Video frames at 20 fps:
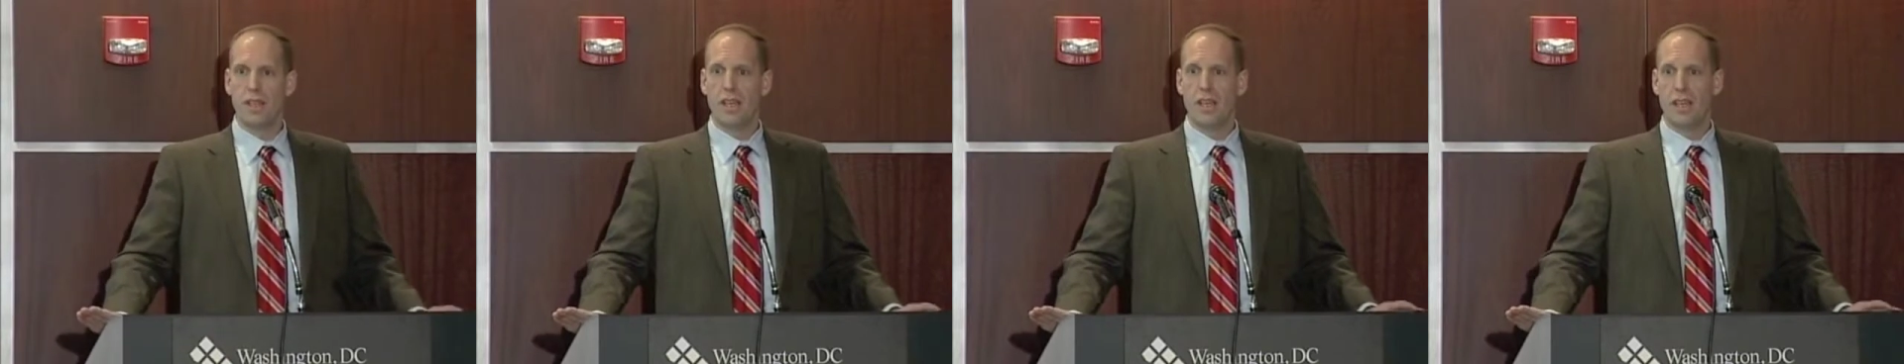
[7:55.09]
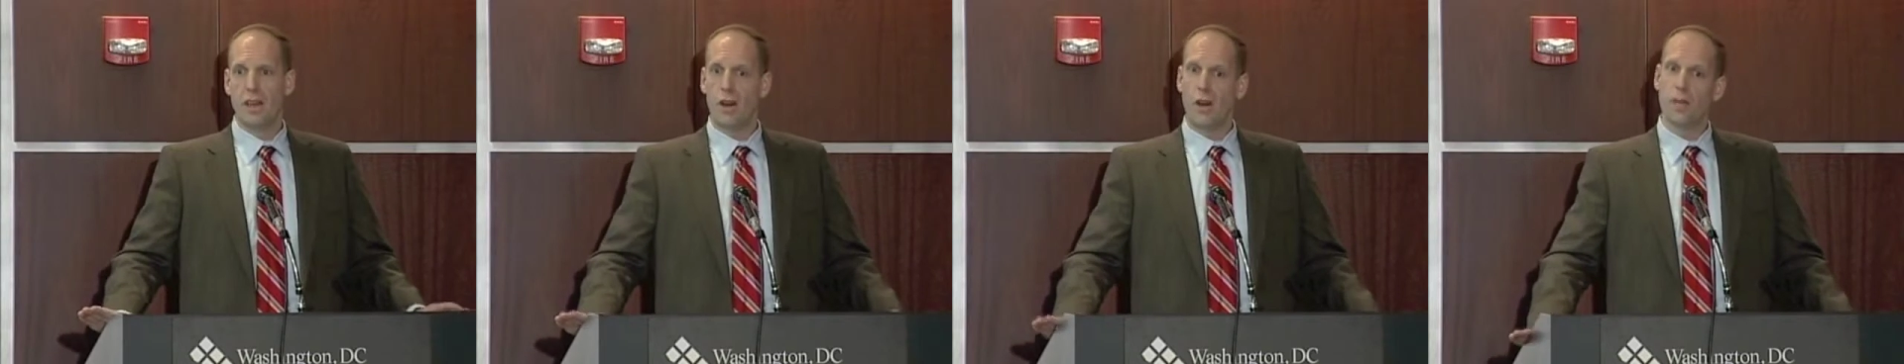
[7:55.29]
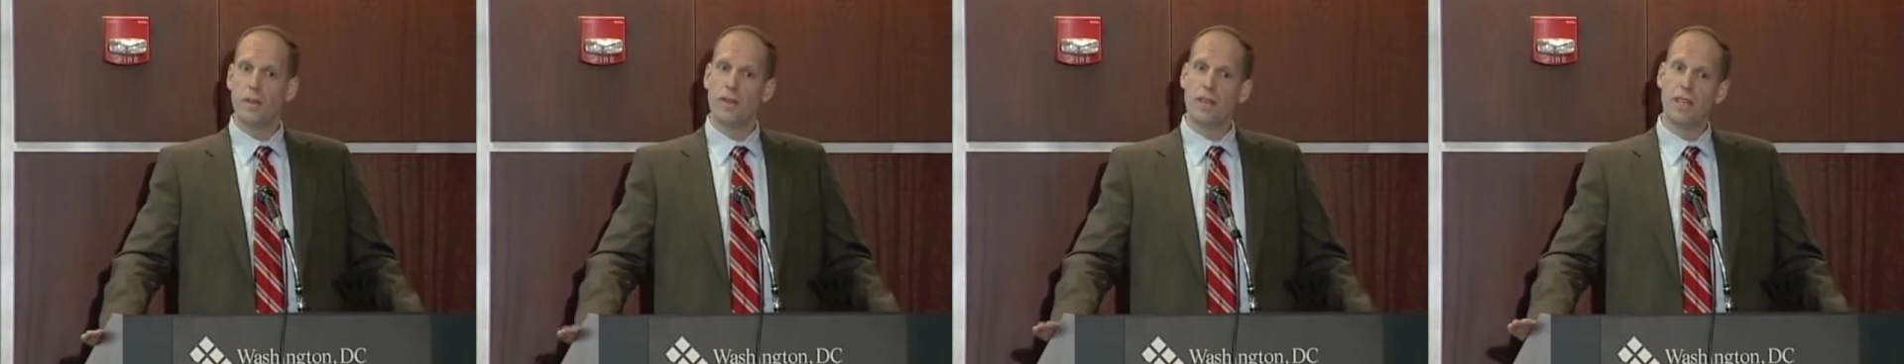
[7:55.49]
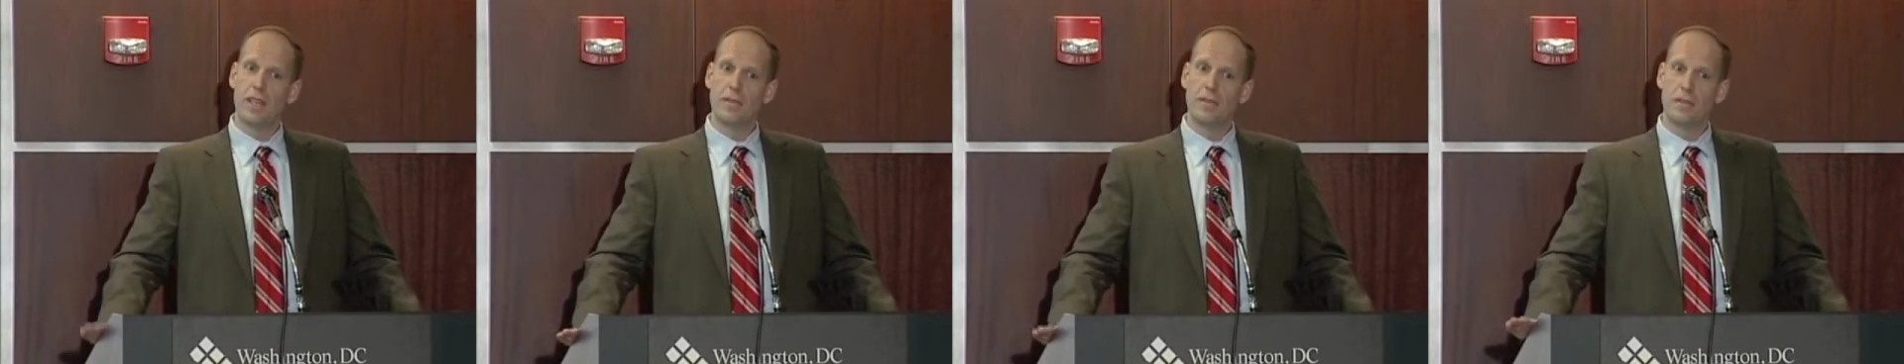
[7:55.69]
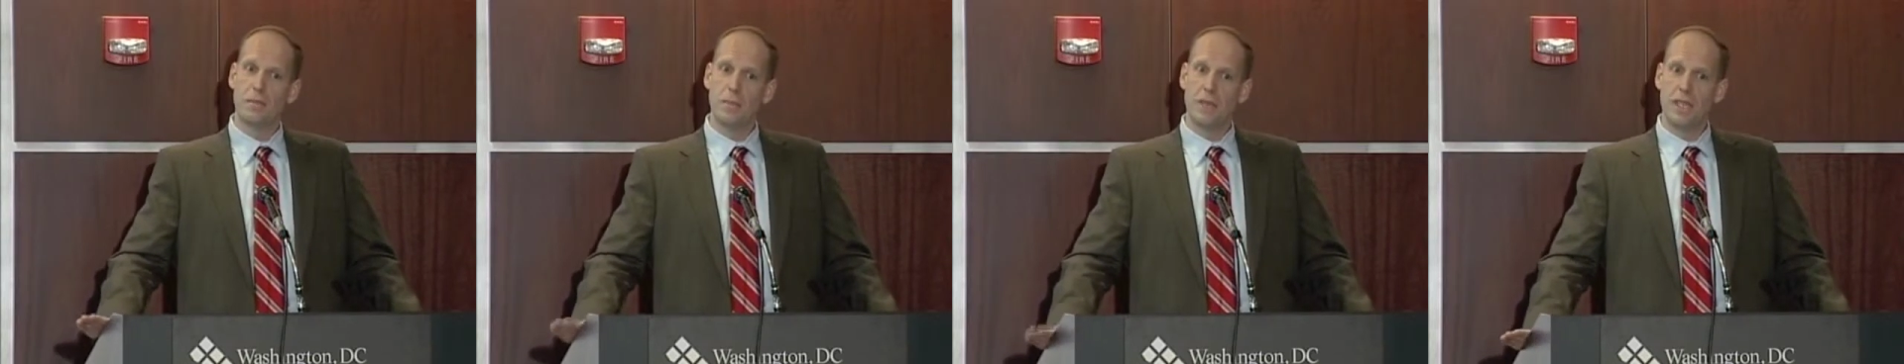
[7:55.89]
and
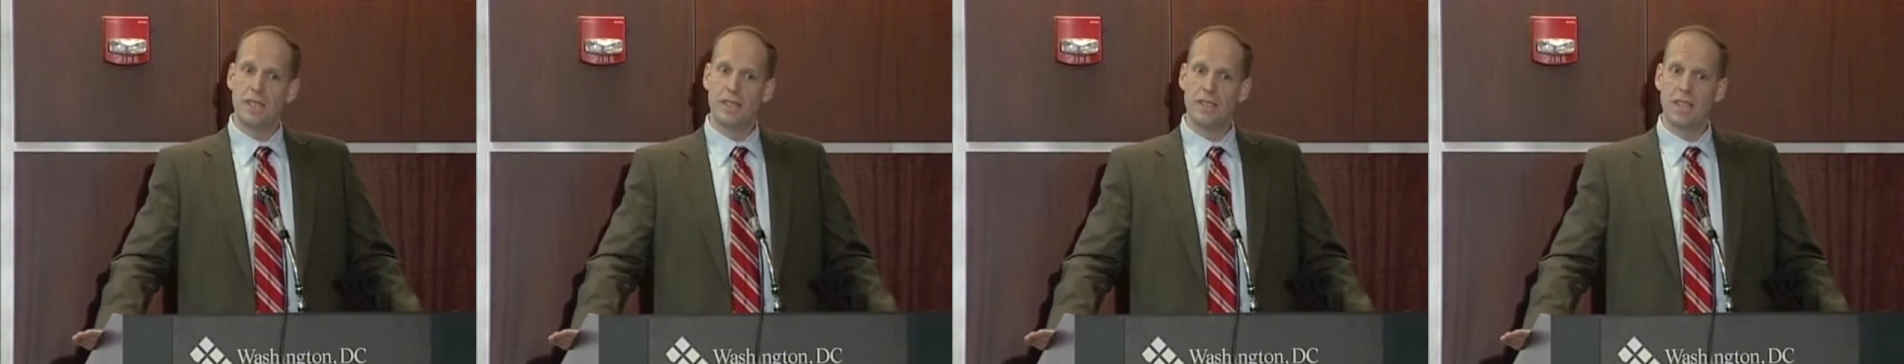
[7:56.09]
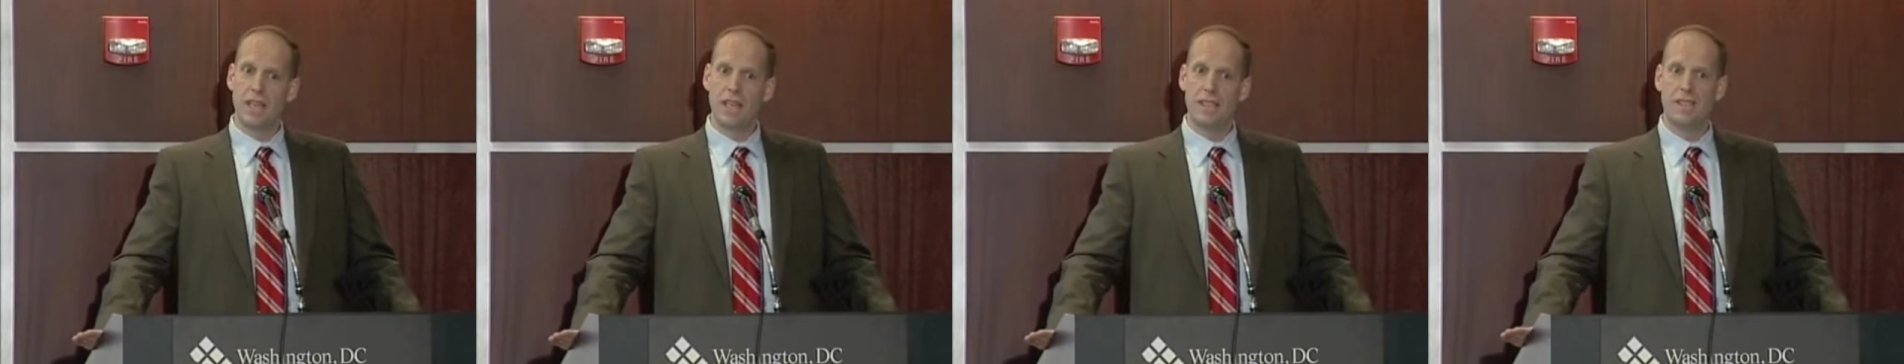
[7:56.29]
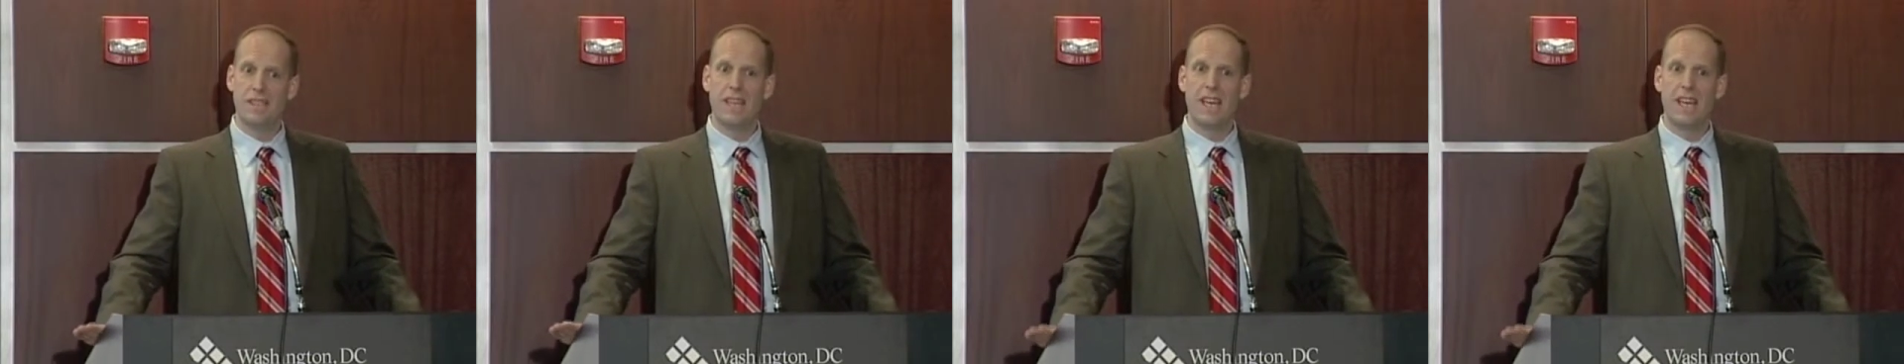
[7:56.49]
oftentimes in many states,